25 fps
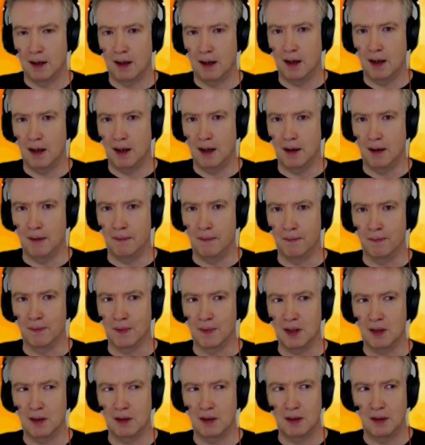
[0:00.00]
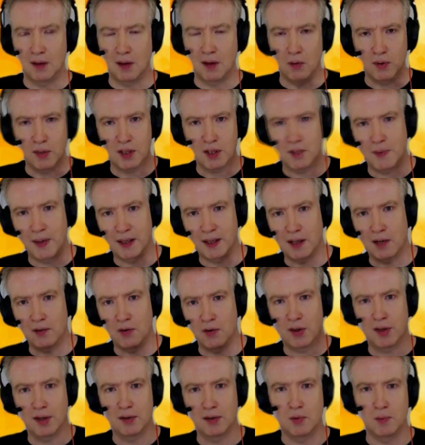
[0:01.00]
Um, Don't expect
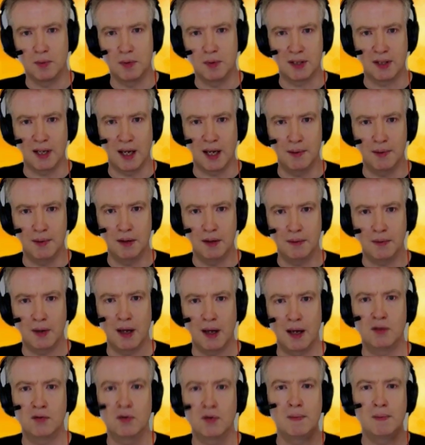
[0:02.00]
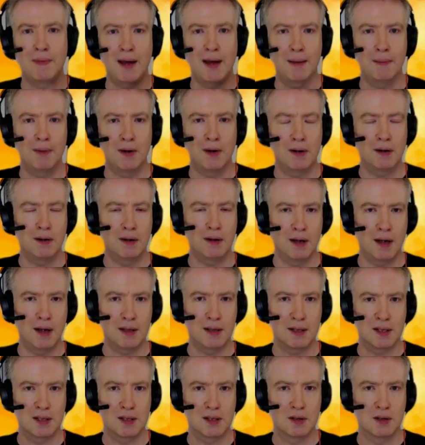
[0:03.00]
everything to be stable, and remember,
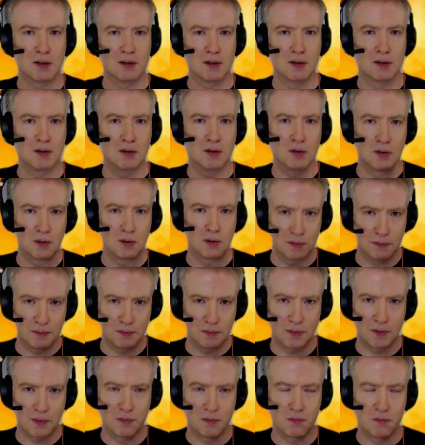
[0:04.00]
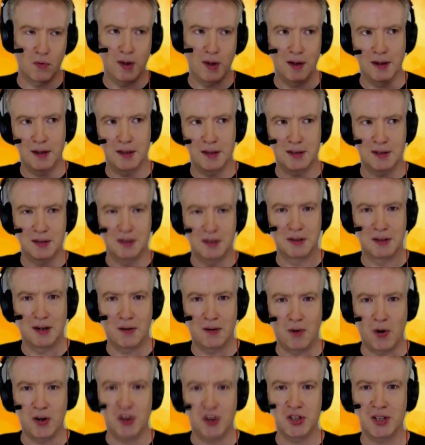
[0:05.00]
it's well, it's
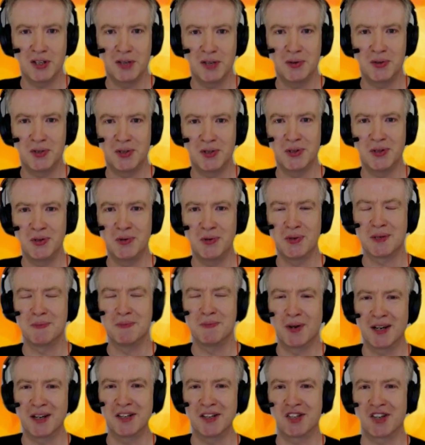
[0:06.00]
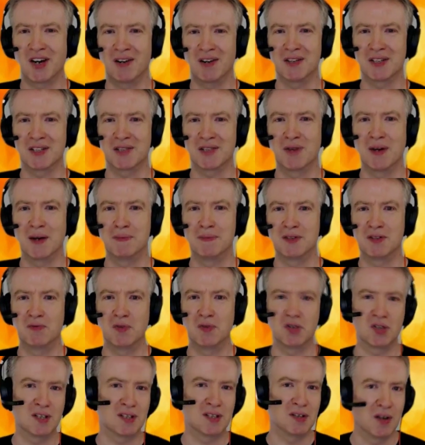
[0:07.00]
urging you to use modern JavaScript,
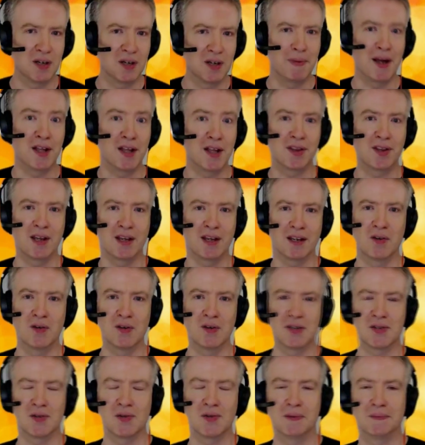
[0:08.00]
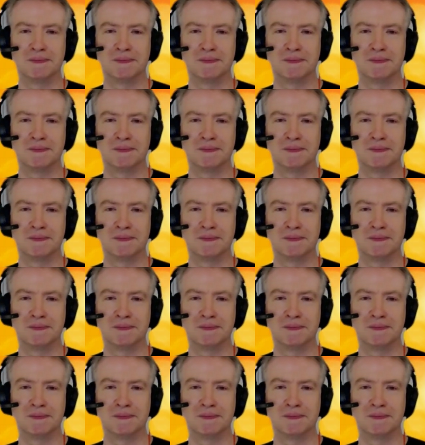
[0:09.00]
which is not a bad thing, also.